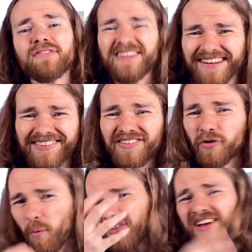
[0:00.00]
to listen
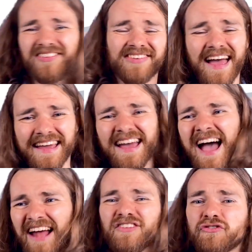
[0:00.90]
to what I say
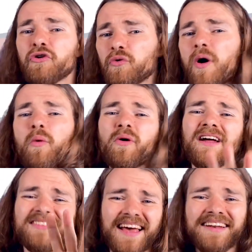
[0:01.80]
and do what
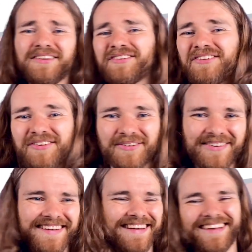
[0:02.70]
I tell you to do,
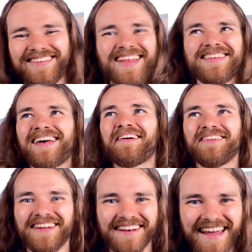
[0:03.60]
because that's how
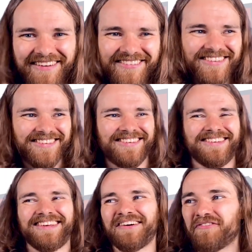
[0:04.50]
you learn languages,
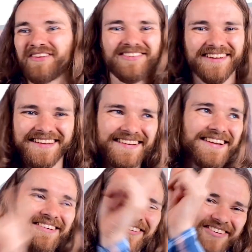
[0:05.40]
obviously.
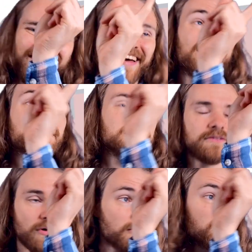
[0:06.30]
Watch that
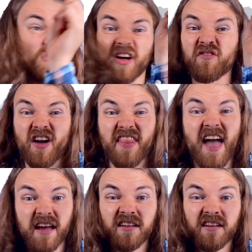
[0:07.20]
right there.